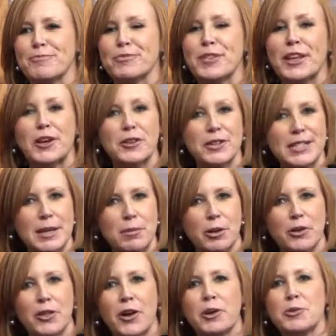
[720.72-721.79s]
they go to St.
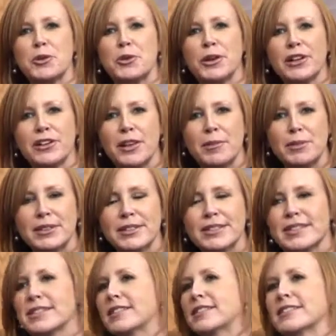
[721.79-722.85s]
Bartholomew in
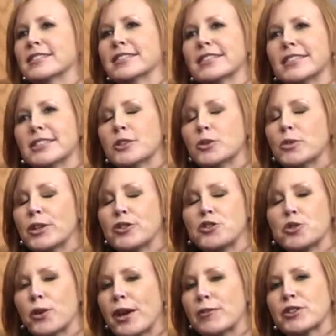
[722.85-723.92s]
Columbus, and we
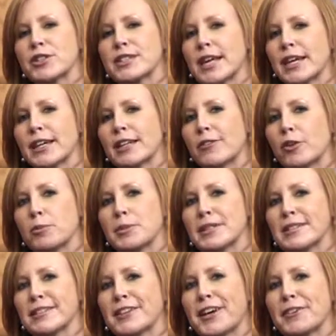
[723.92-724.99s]
enjoy every second of our
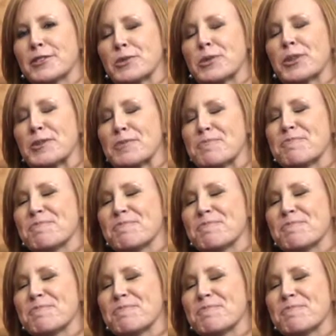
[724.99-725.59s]
busy lives with them.